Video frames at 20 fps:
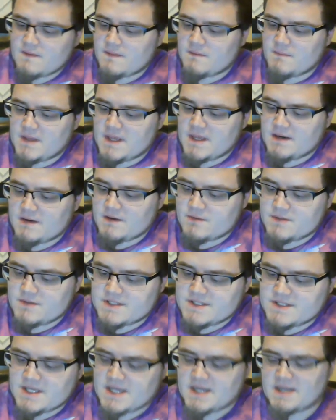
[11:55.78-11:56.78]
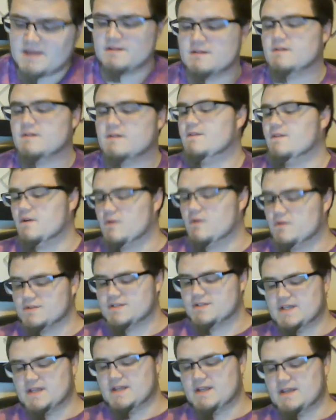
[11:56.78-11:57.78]
the man who designed the whole
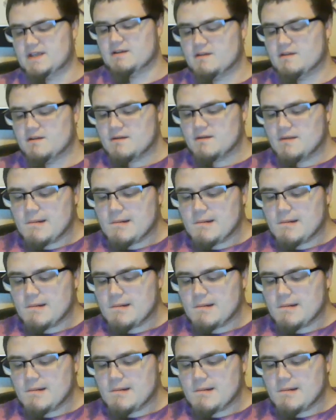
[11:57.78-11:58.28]
setting